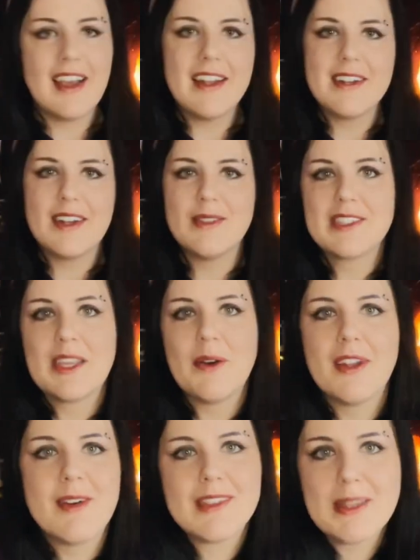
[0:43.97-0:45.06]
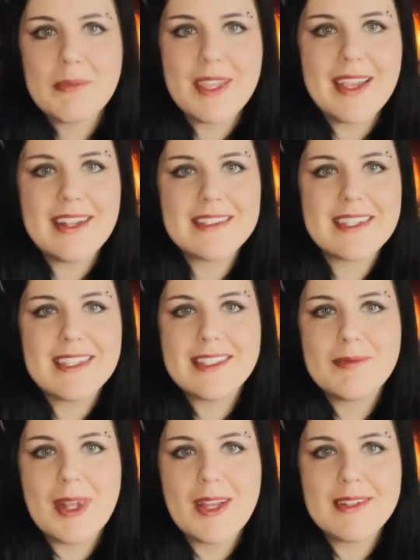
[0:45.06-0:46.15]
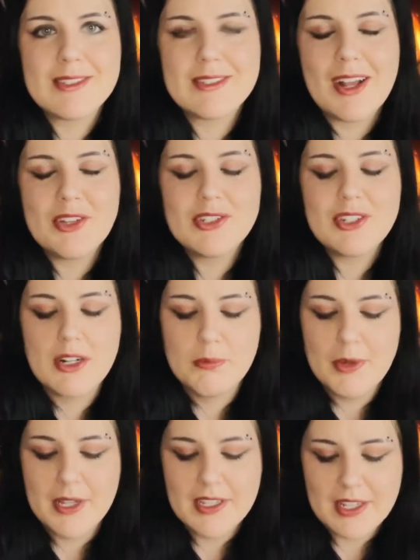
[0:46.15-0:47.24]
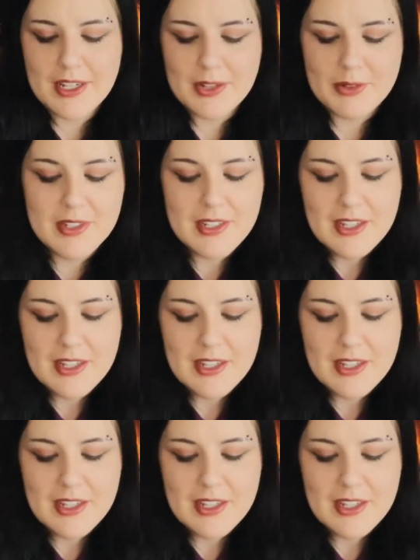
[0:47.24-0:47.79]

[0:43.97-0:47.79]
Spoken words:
I don't know what's going on with the planets because I'm not an astrologer, but you know,